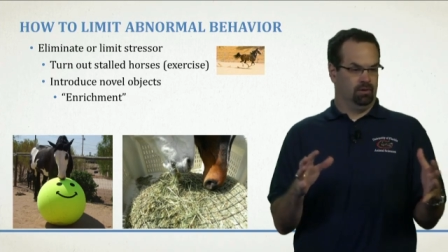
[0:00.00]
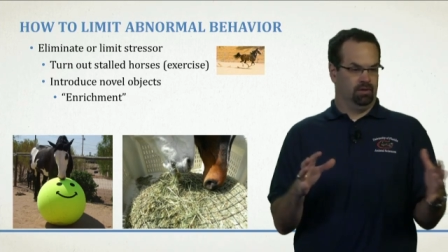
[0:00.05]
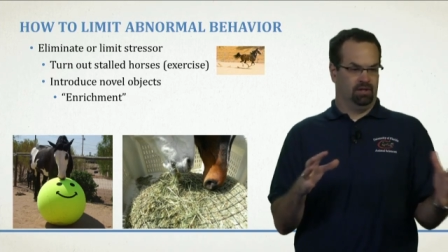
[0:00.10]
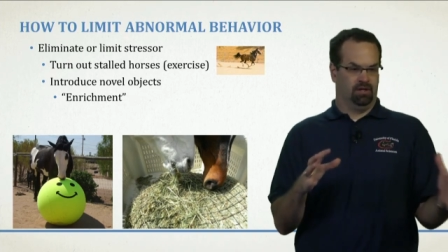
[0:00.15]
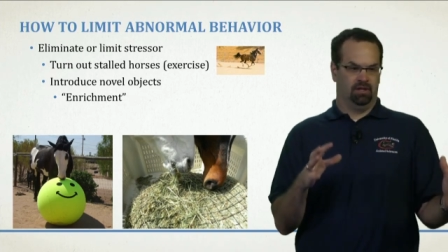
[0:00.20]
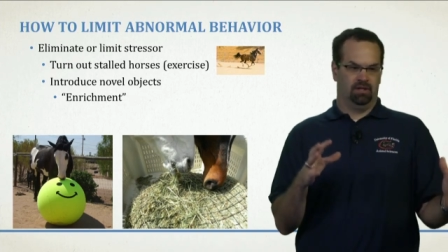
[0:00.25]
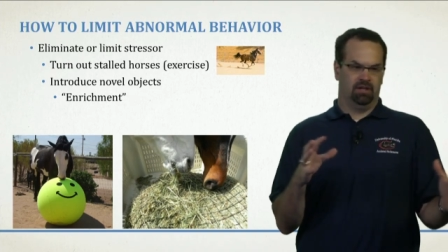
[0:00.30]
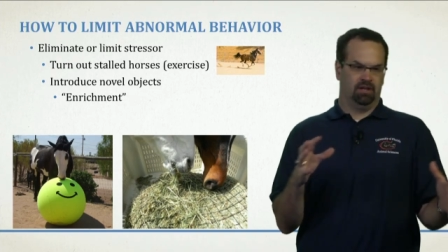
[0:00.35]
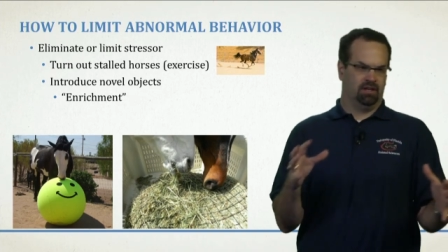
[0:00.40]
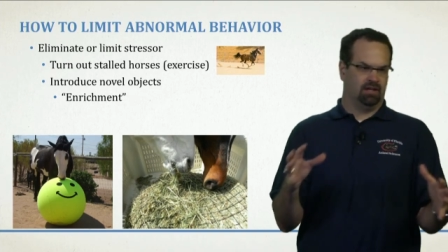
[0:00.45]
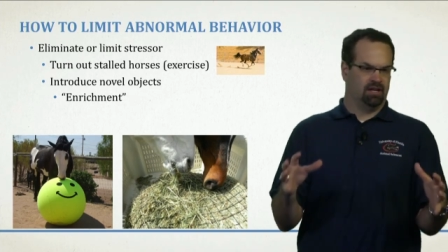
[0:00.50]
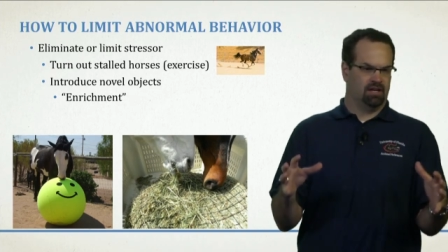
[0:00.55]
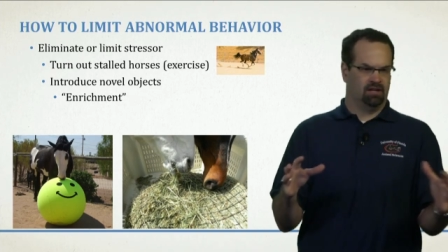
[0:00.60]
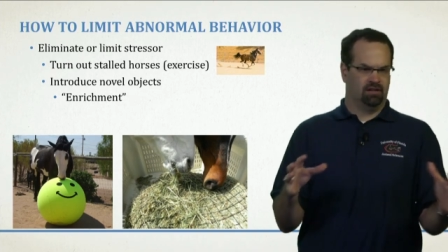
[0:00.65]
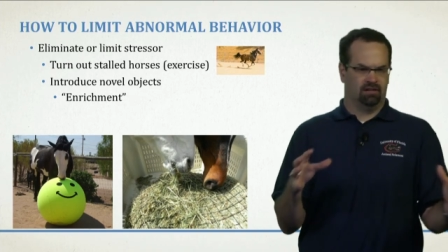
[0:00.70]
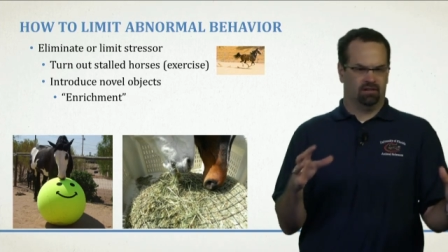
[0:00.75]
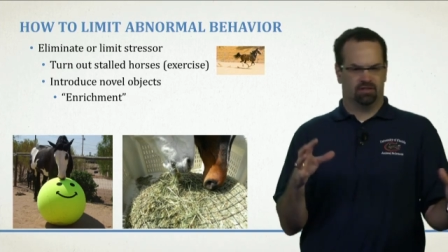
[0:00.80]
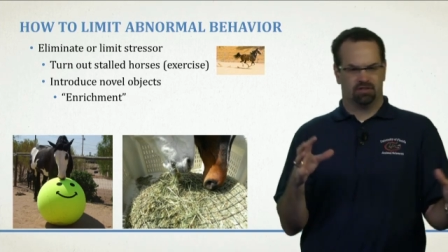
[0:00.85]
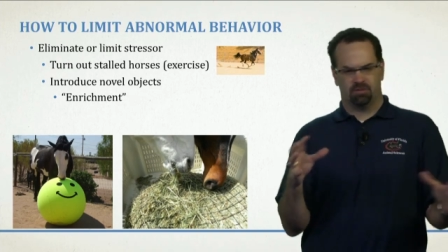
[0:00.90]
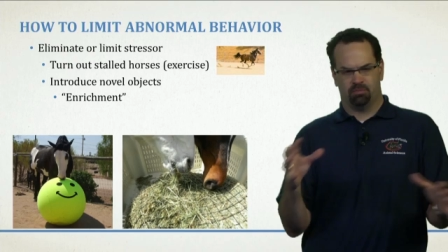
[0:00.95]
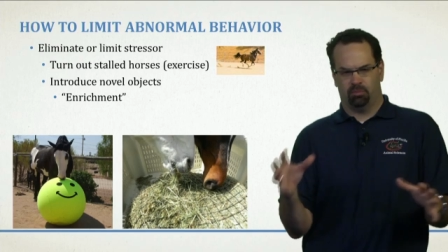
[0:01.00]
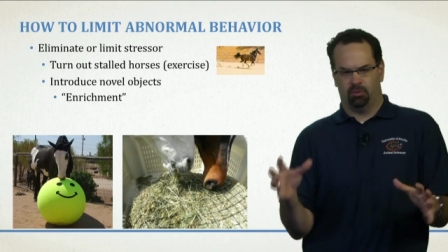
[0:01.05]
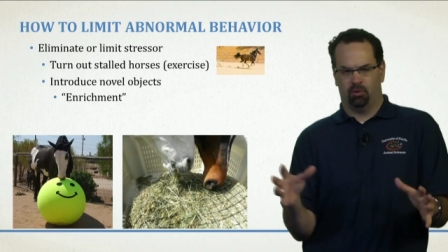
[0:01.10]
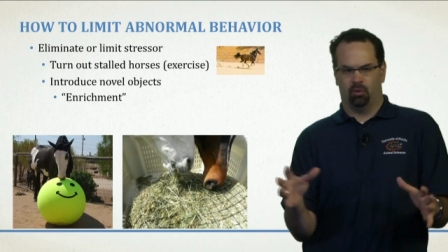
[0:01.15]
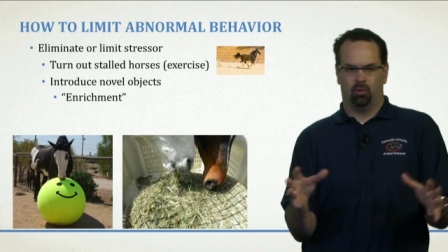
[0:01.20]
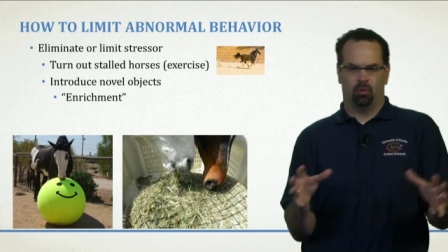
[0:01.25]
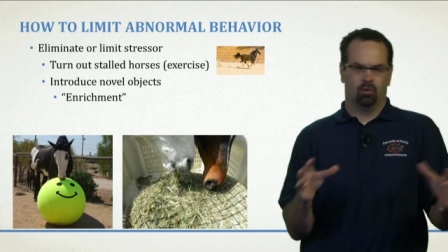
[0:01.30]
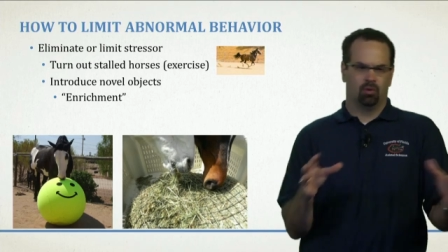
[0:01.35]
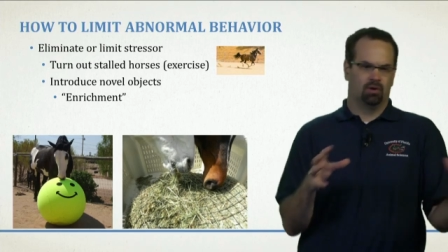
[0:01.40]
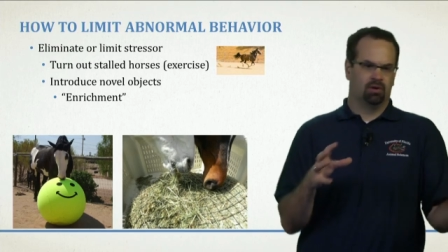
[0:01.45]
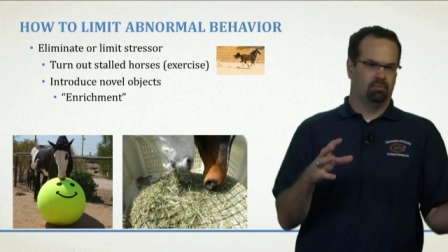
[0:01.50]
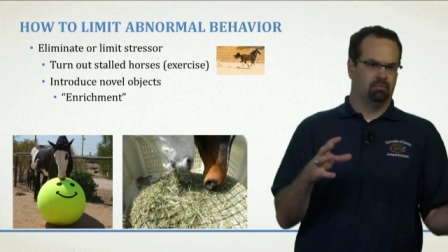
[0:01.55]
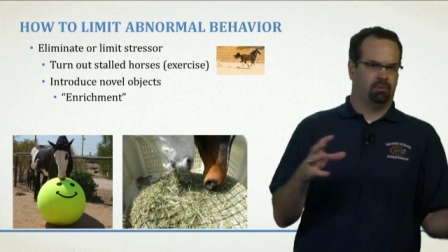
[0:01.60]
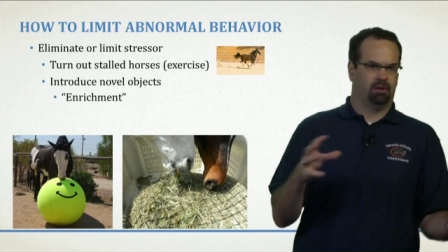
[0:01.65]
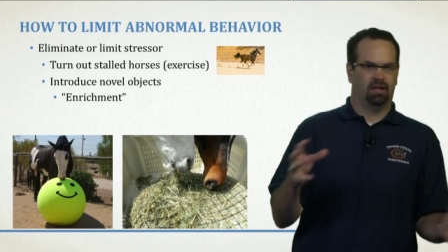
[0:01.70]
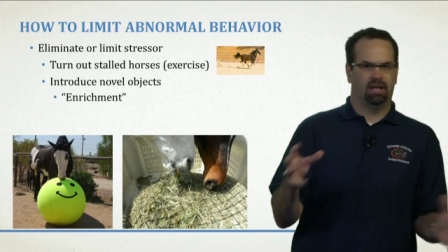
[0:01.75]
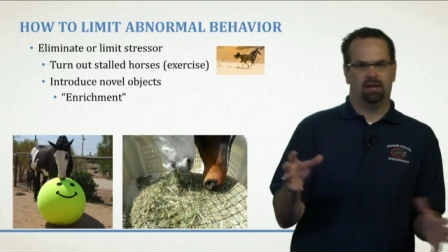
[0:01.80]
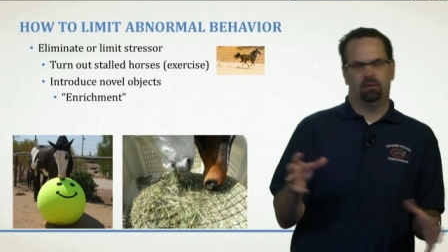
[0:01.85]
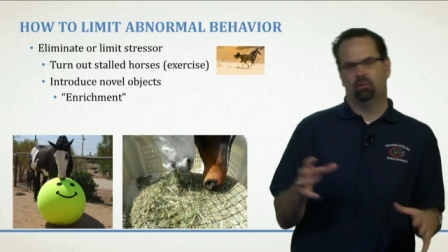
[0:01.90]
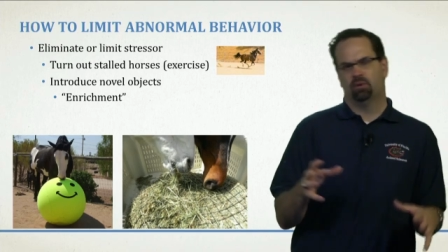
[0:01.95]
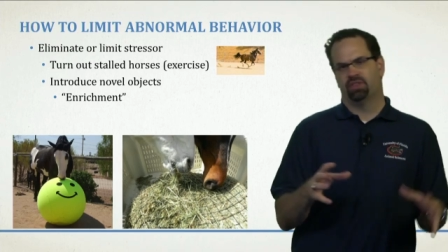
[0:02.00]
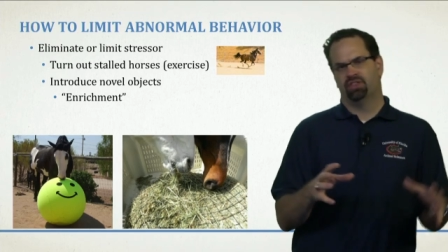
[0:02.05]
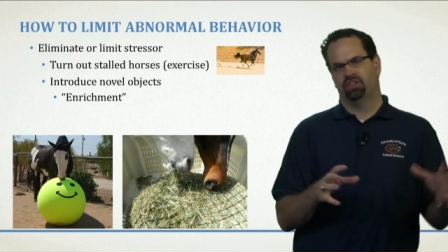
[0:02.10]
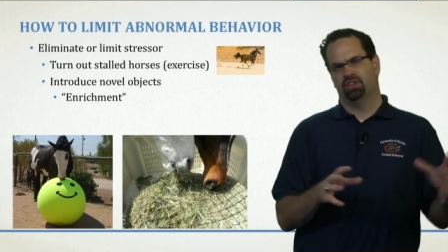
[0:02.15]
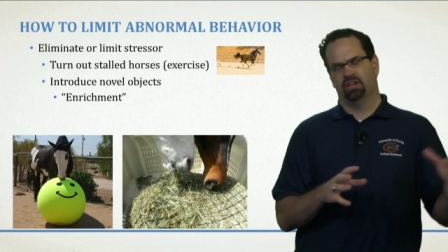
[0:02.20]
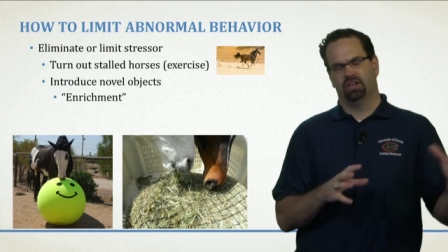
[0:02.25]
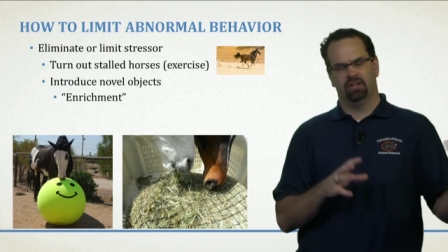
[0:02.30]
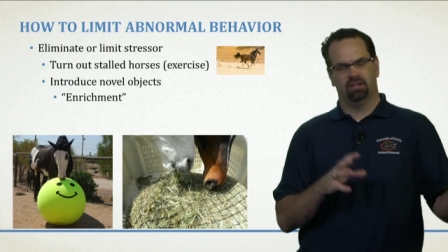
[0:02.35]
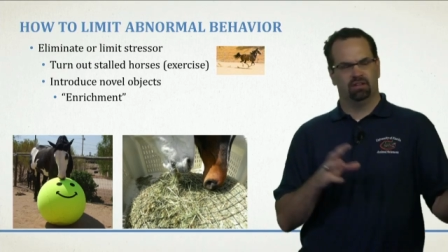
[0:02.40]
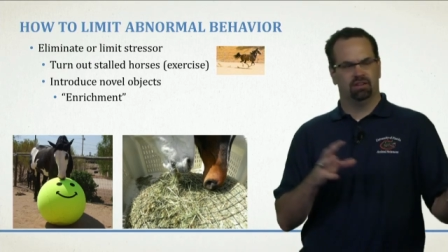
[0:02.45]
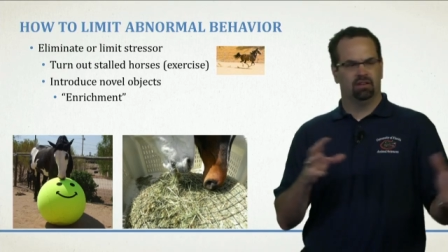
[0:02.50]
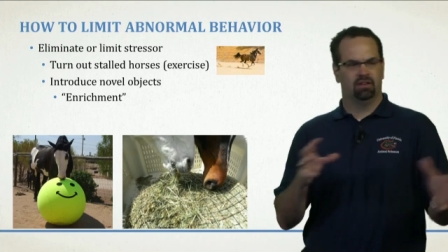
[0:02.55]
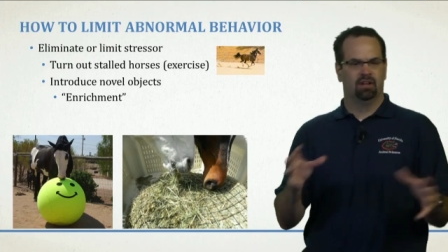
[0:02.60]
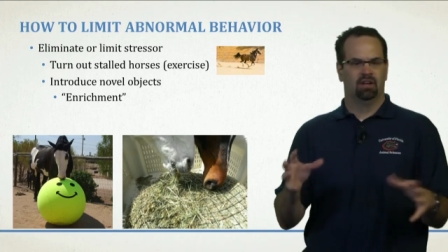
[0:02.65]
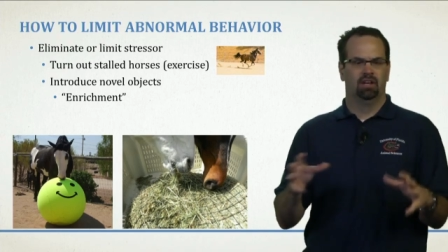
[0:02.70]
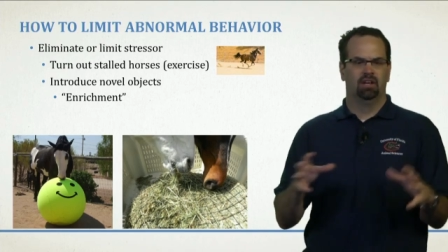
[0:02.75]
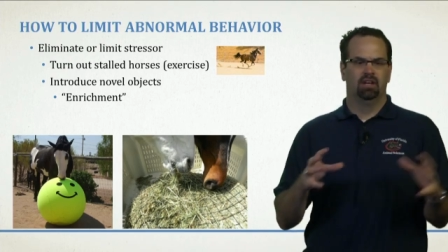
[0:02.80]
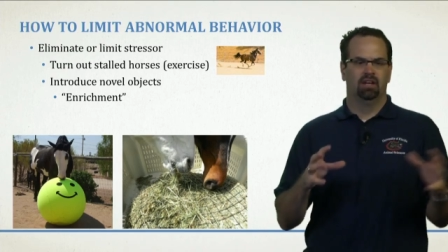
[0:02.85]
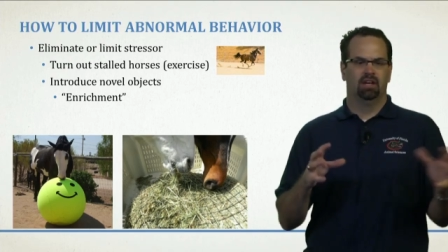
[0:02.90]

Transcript: and then they kind of explore and play with it and